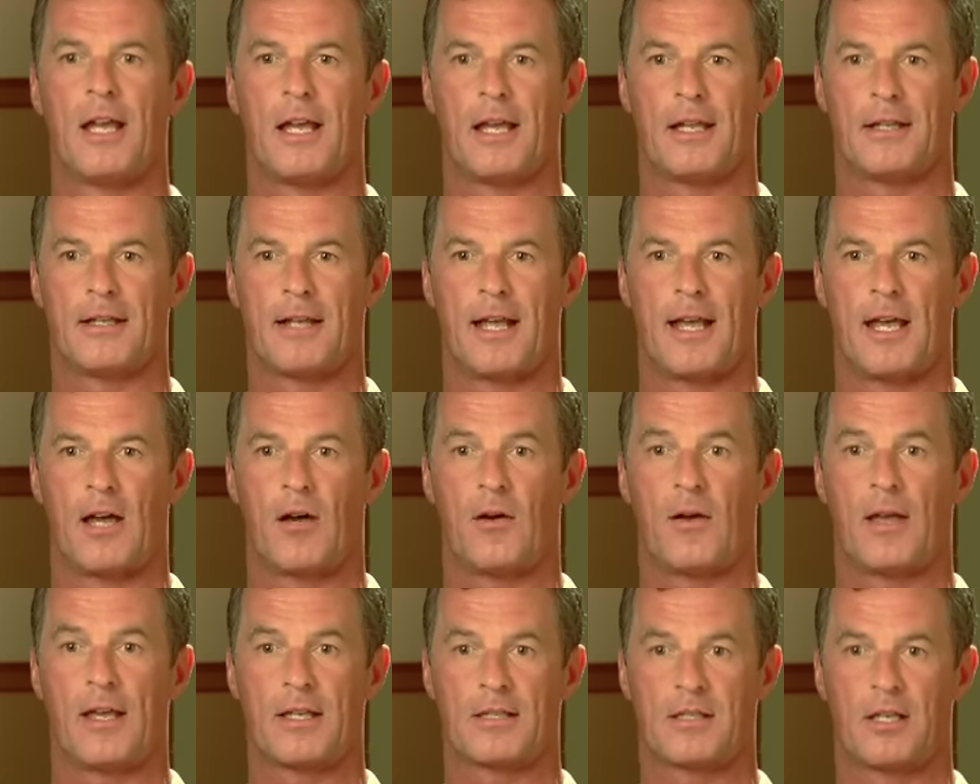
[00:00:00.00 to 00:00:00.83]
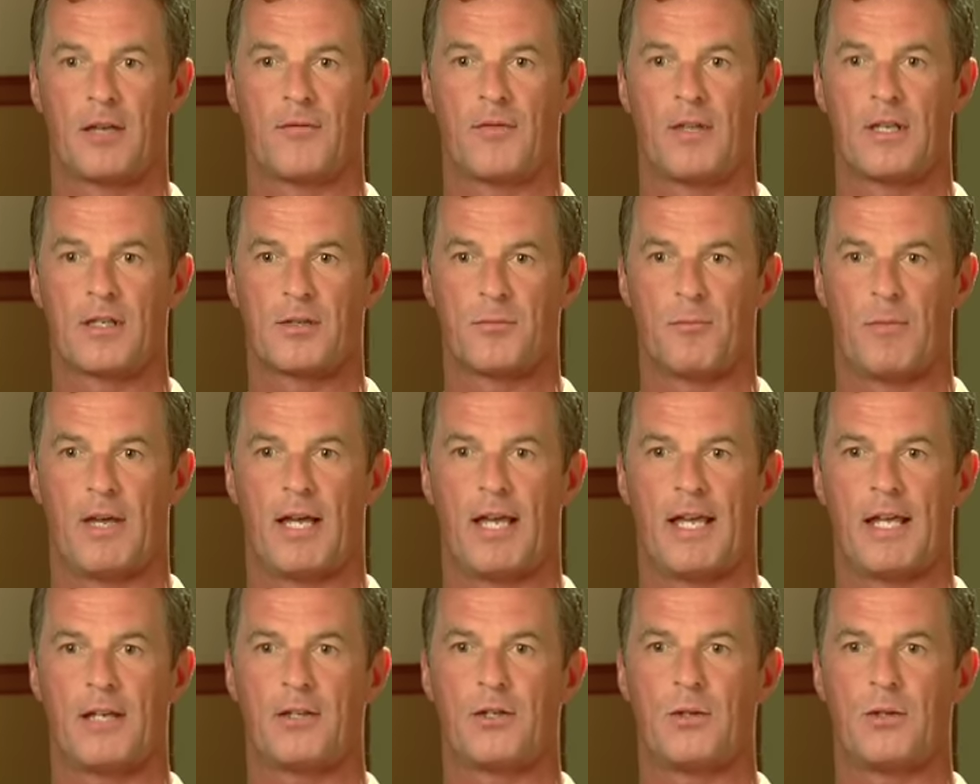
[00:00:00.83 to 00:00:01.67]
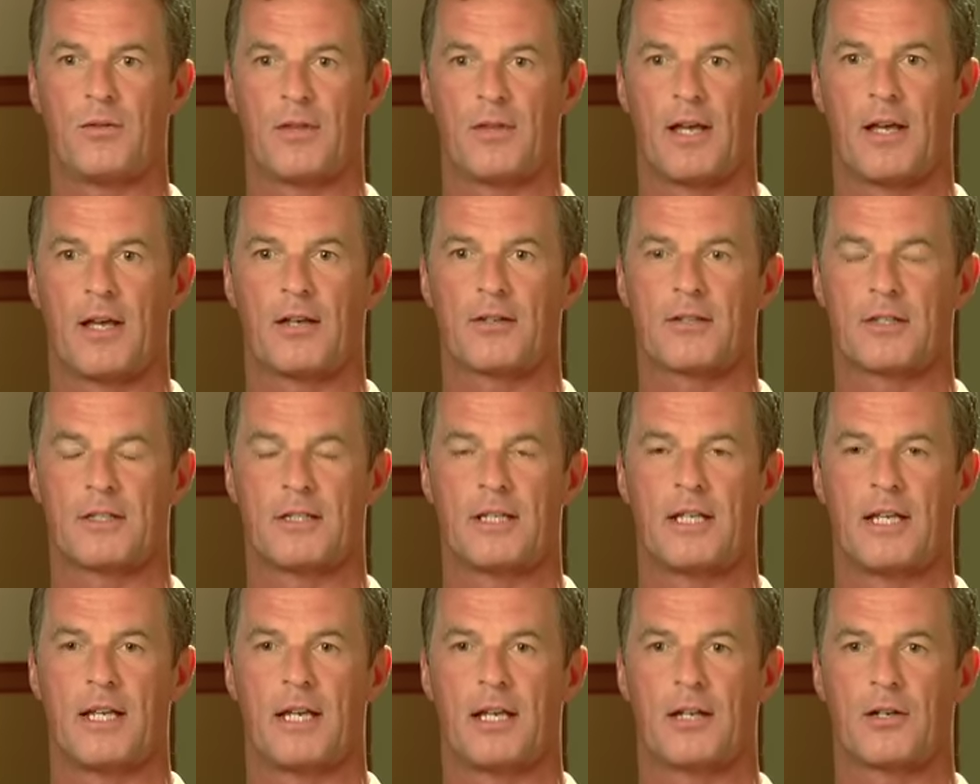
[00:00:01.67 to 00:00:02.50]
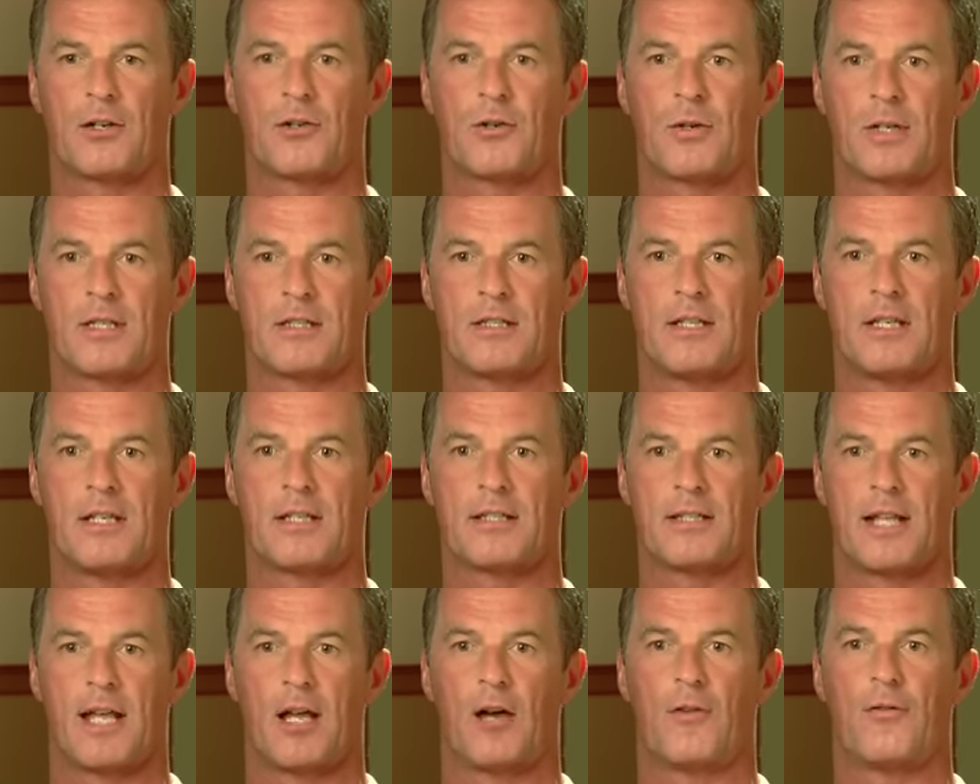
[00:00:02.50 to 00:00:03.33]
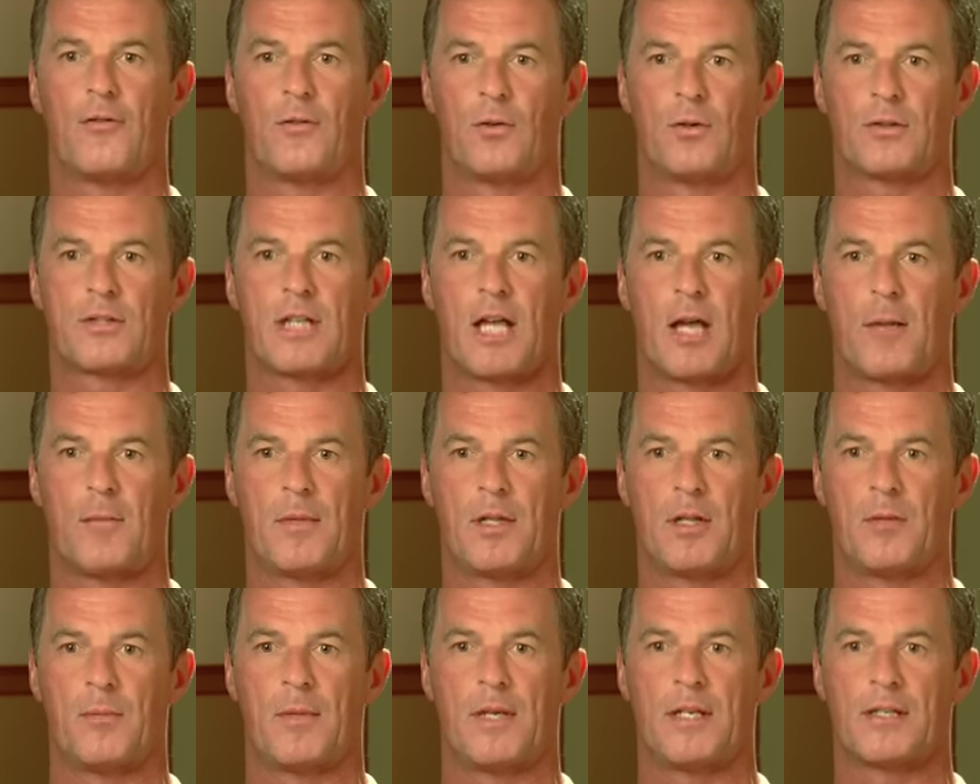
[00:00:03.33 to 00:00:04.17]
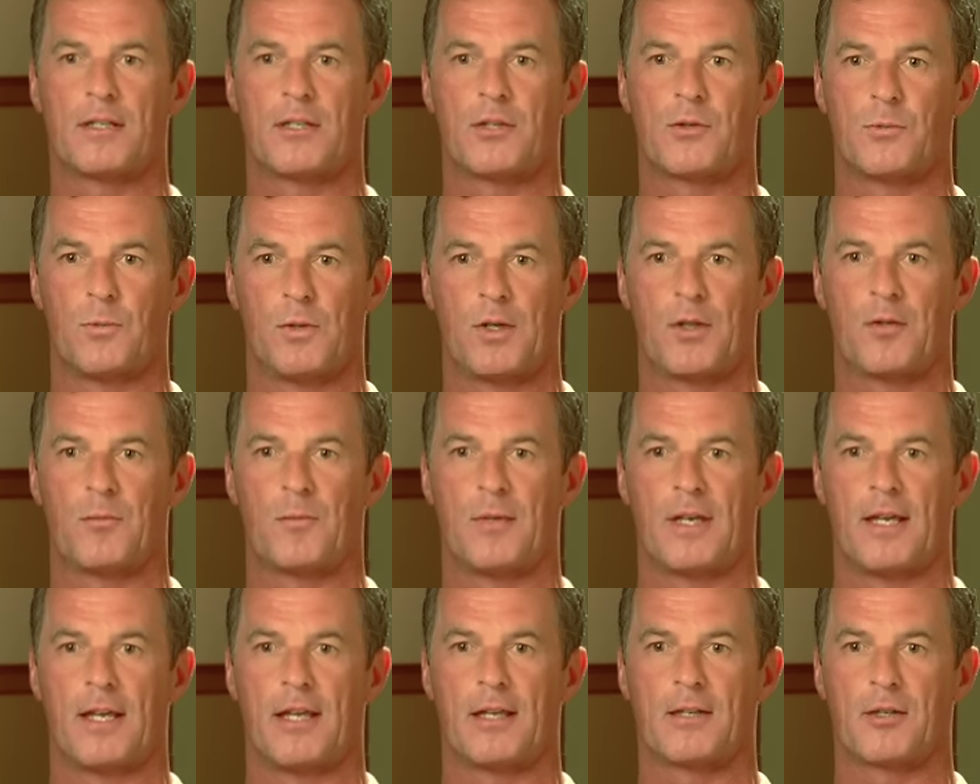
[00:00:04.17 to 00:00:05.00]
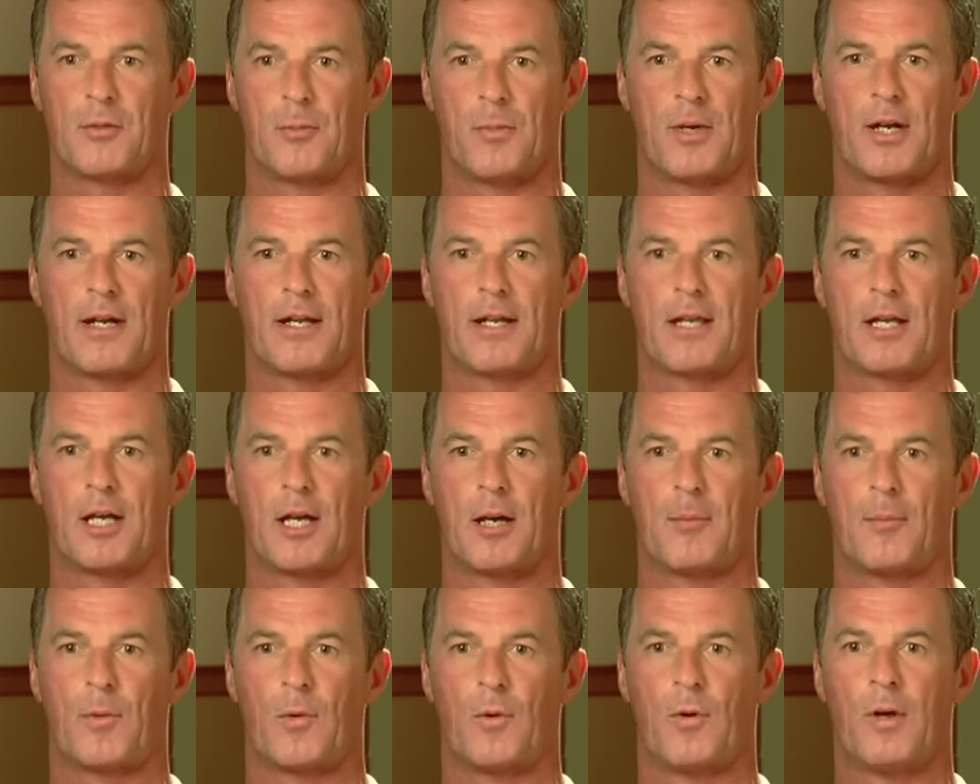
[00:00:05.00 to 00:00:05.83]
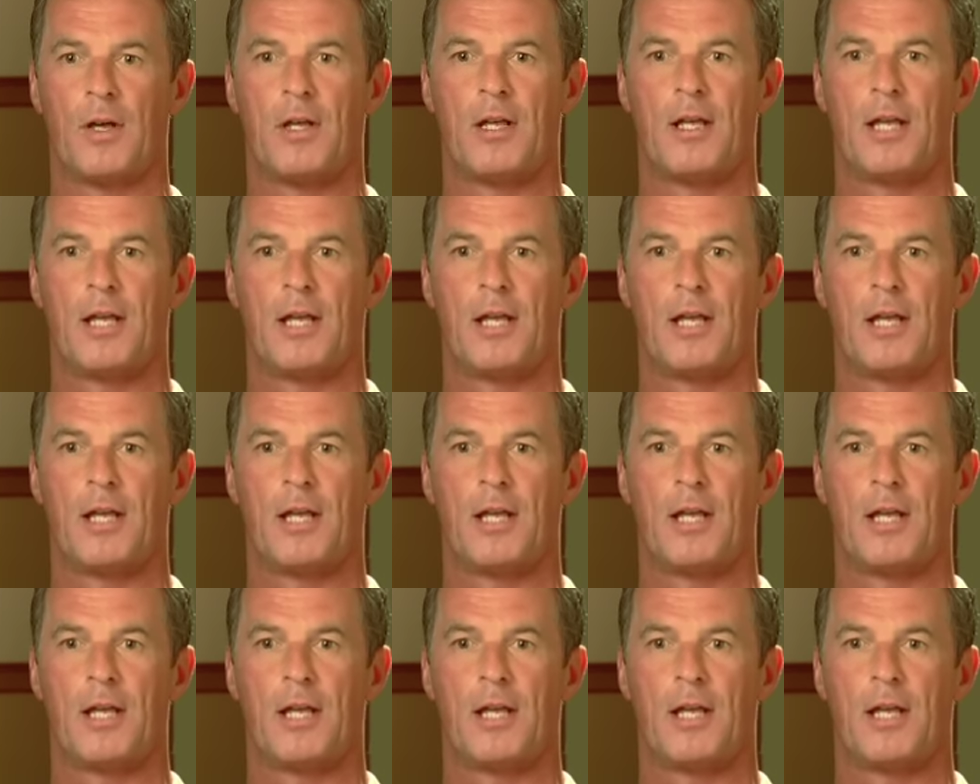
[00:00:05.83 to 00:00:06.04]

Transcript: And now, as of this May 2010, Christy is now full time in the business with me as a married couple,